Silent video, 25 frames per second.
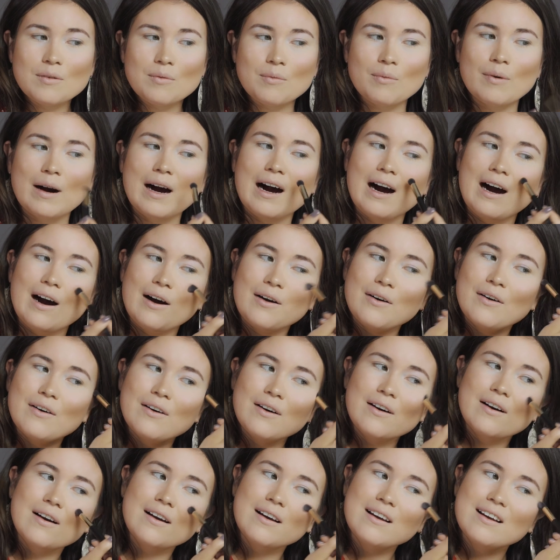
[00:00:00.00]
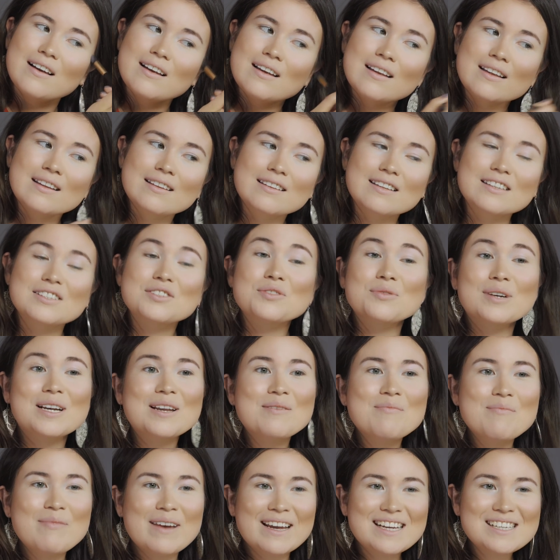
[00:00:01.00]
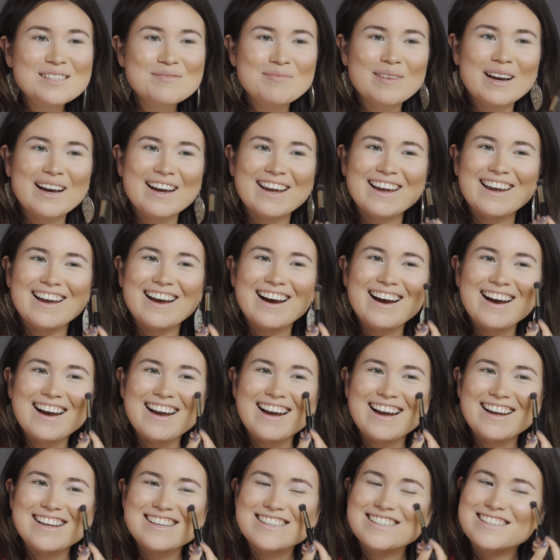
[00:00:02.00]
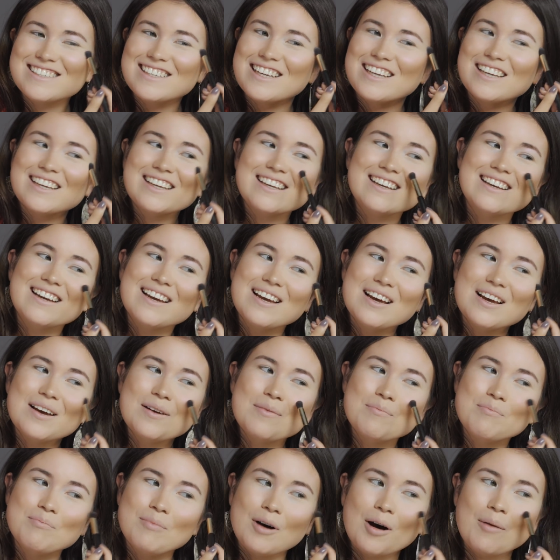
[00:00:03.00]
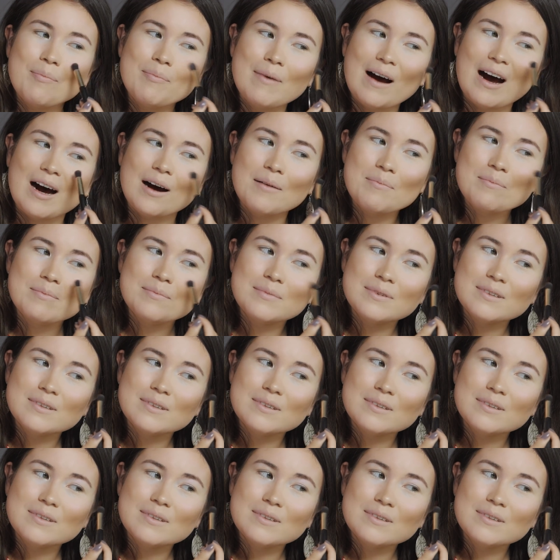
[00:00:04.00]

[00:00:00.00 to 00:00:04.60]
Wow. This really makes my cheek pop up.